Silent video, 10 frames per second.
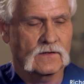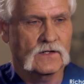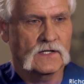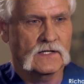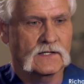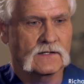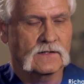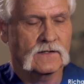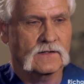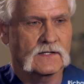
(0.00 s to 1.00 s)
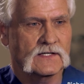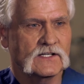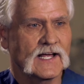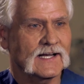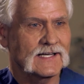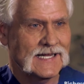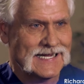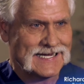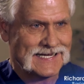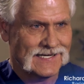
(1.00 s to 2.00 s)
the, the
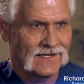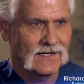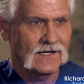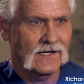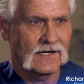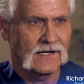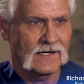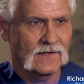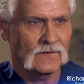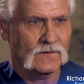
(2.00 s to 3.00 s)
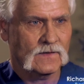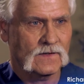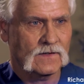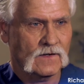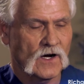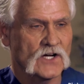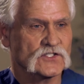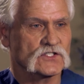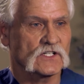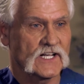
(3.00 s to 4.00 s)
technique uh,
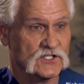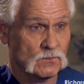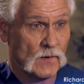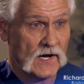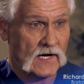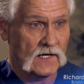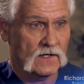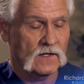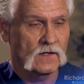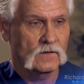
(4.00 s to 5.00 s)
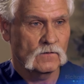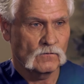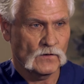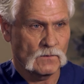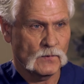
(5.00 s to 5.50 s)
causes less pain for the